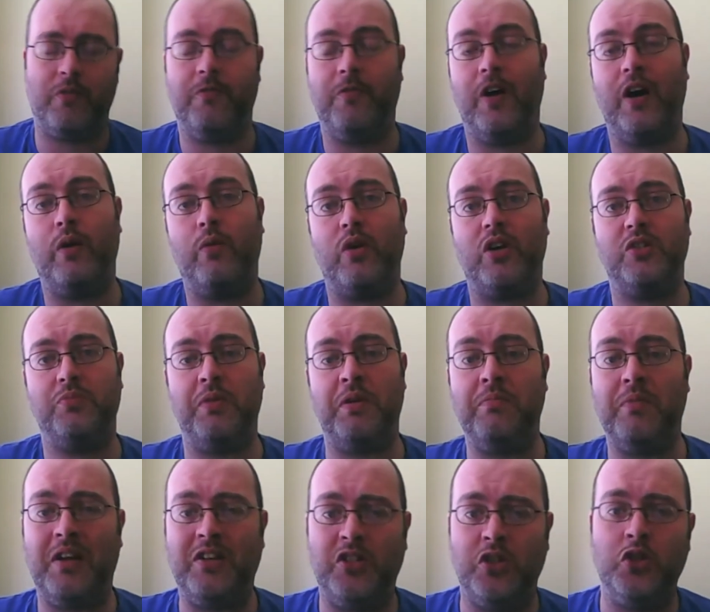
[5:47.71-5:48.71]
Firework's
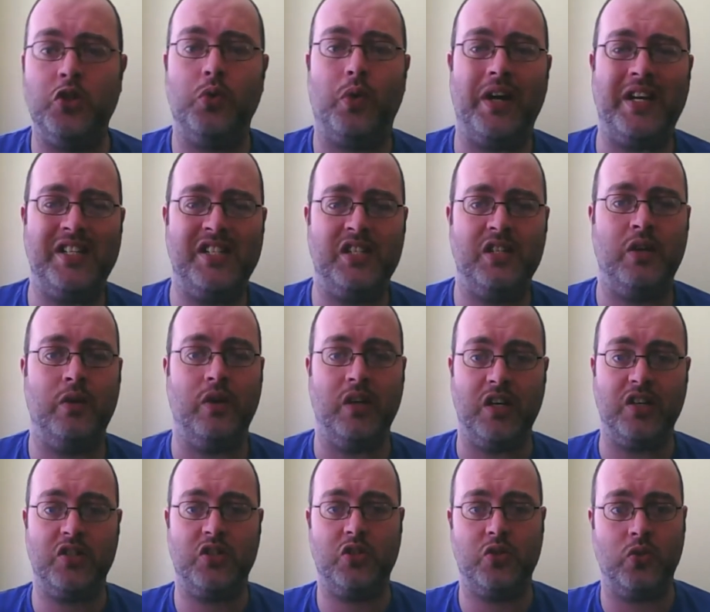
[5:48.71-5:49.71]
been mentioned twice now in
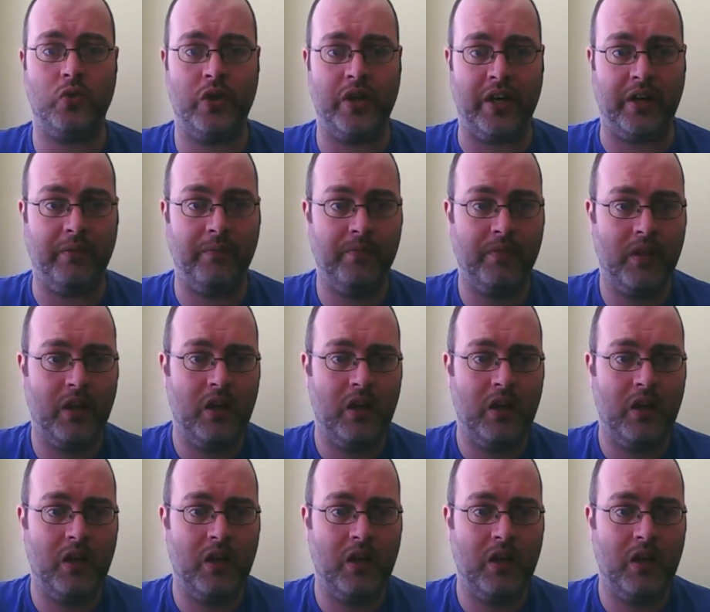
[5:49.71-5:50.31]
this story.